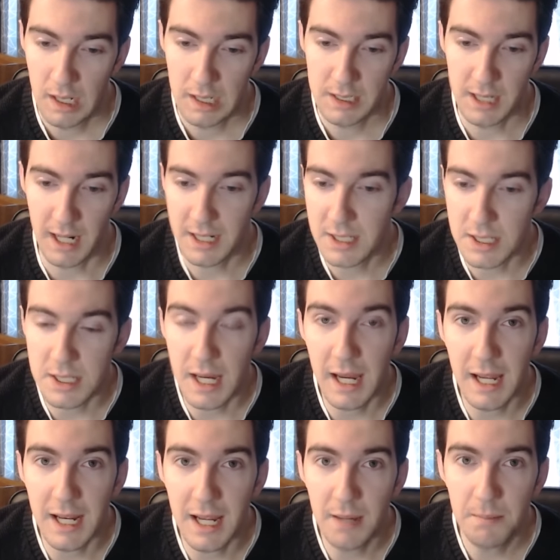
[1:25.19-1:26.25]
Texas
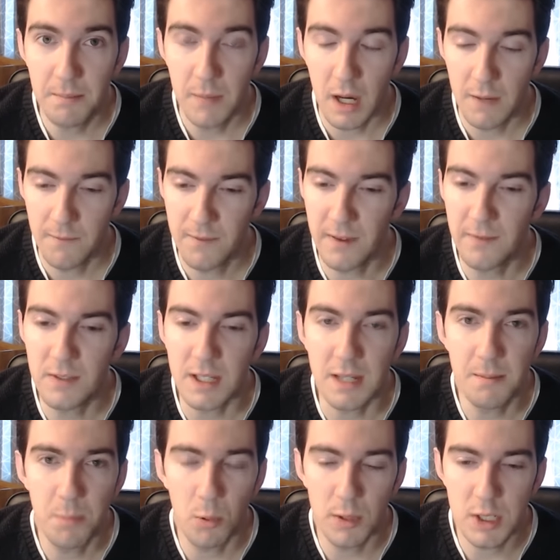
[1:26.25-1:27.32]
A&M,
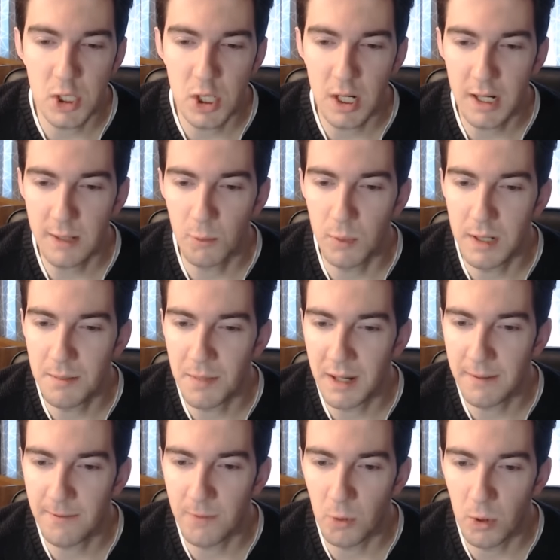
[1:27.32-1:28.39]
15-point chalk win by
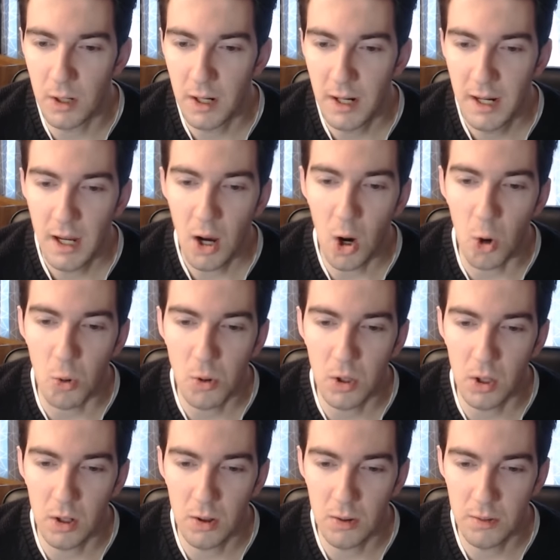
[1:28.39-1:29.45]
four.
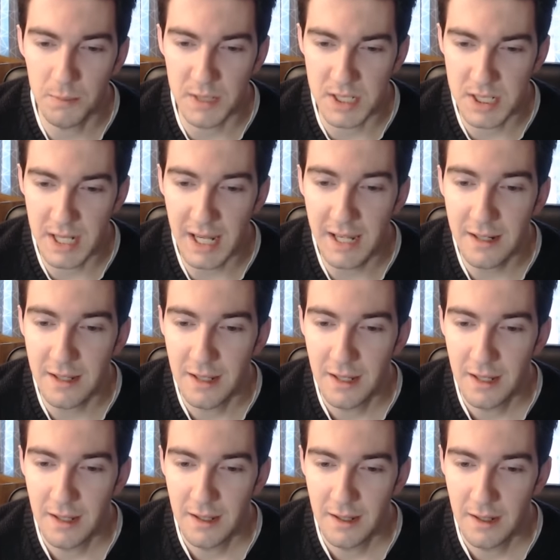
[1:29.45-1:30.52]
Oklahoma State,
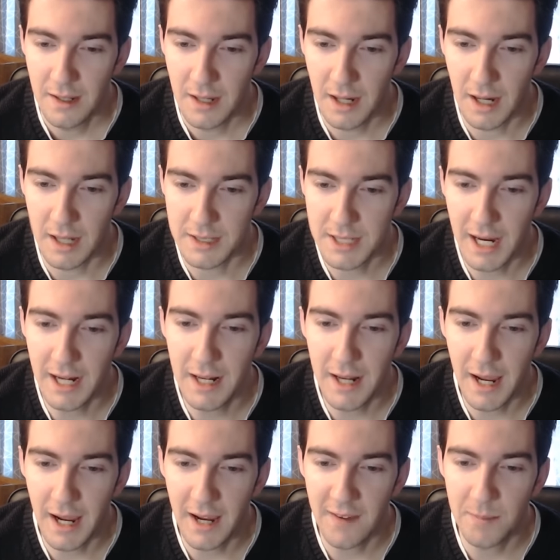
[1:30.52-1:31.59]
uh, 10 and a
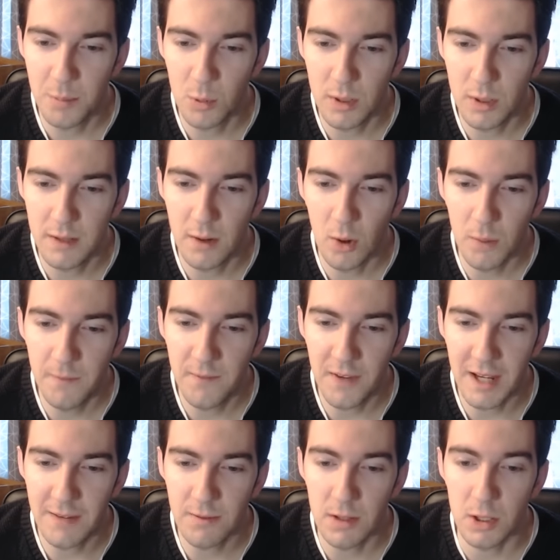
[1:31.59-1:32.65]
half point home
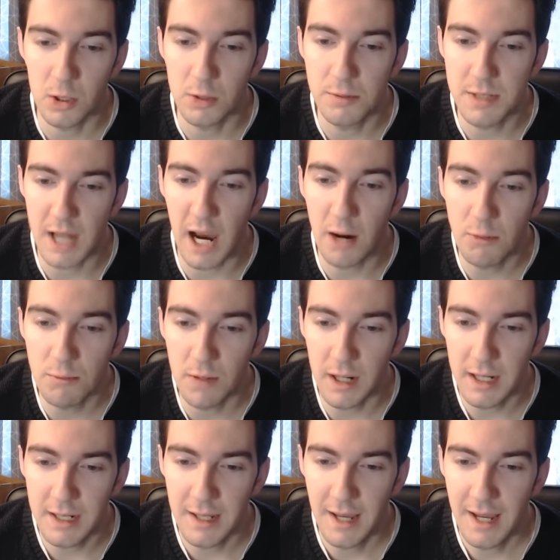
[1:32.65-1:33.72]
favorite, lose
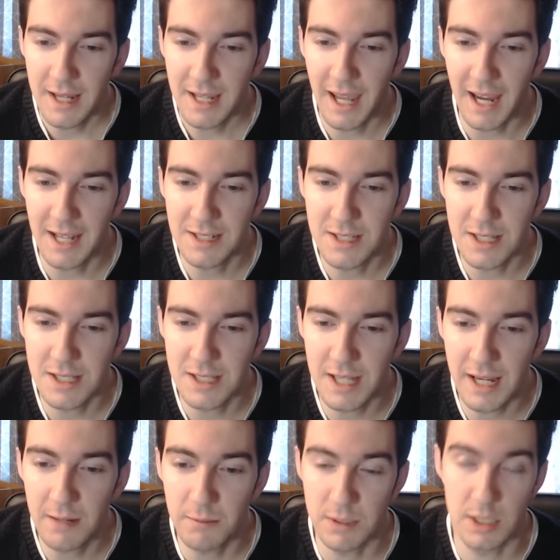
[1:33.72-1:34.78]
outright. Kansas
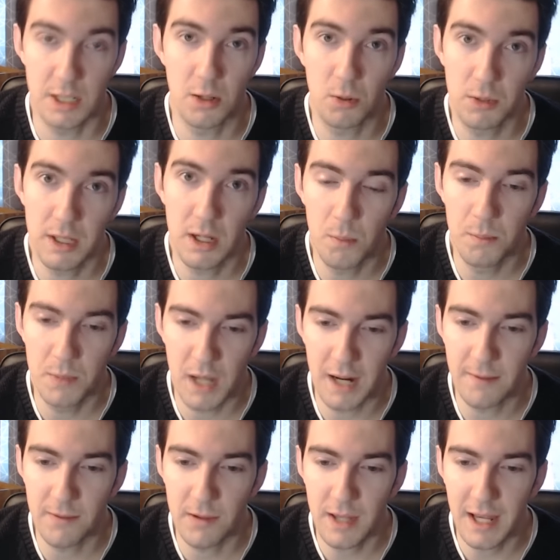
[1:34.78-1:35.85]
State was the only home
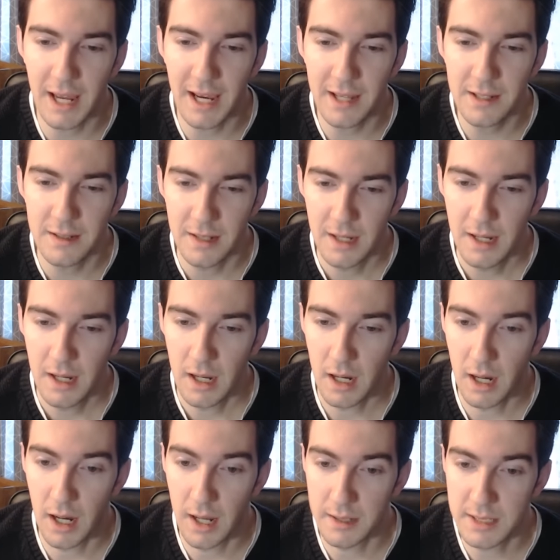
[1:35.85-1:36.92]
cover they had.
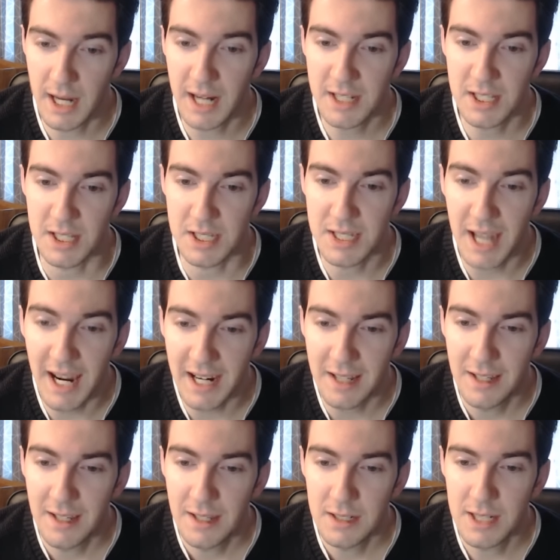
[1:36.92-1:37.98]
Uh, Texas
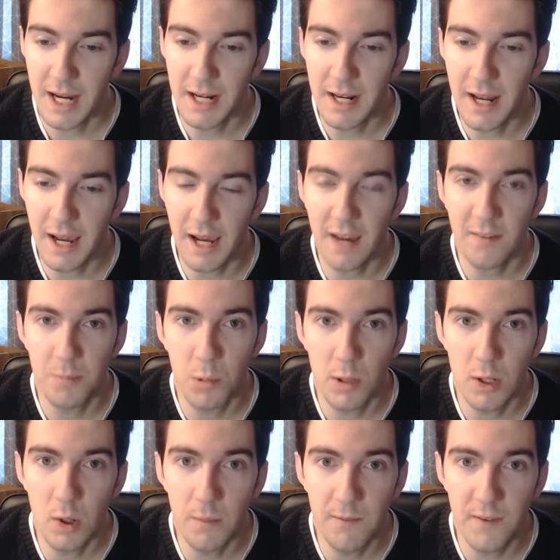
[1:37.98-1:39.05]
Tech, 10 and a half
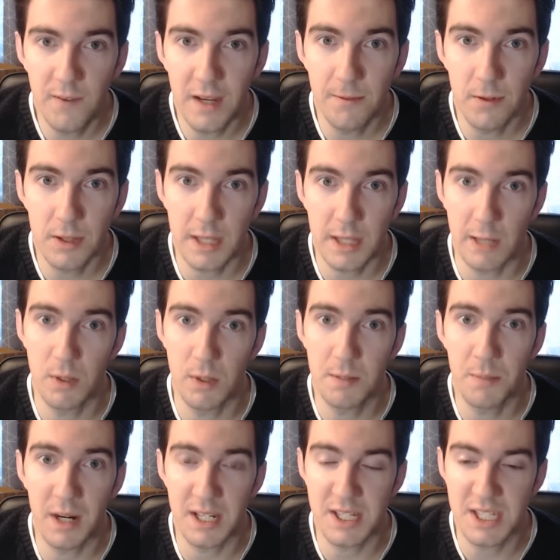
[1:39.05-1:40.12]
point home favorite, they win
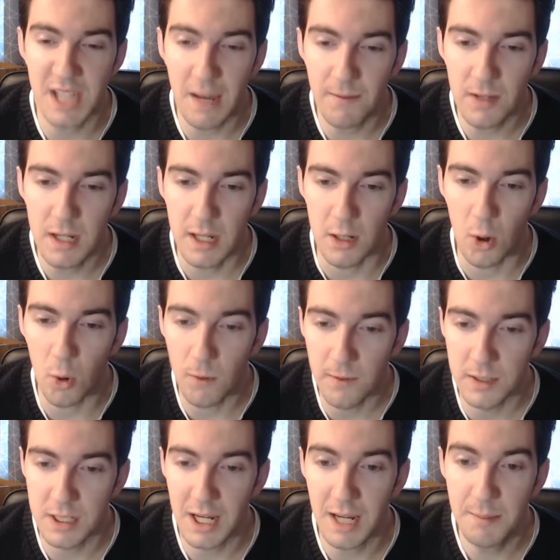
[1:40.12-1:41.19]
by seven in
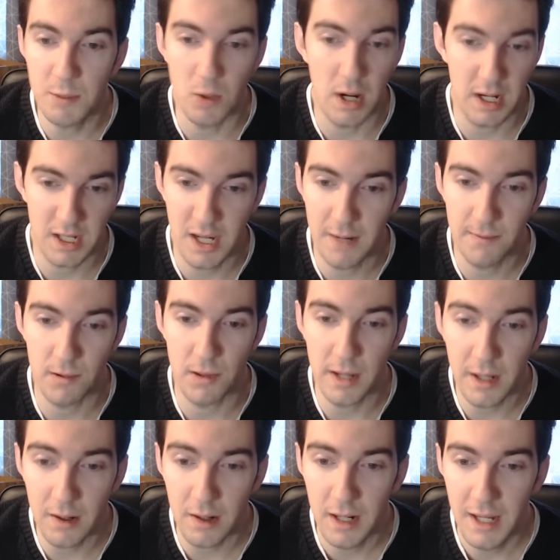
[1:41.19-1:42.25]
overtime, do not cover
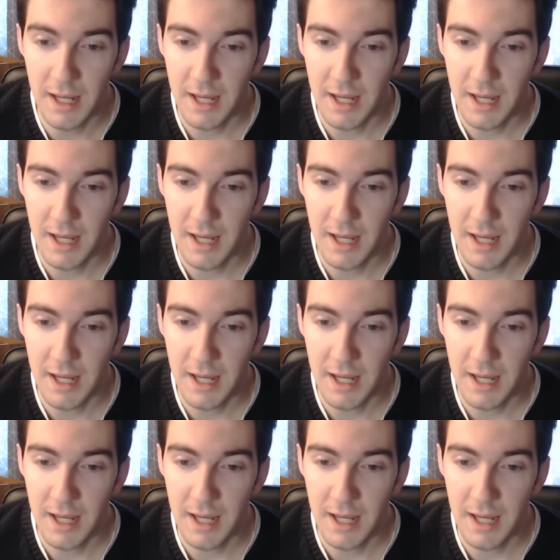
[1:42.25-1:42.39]
there.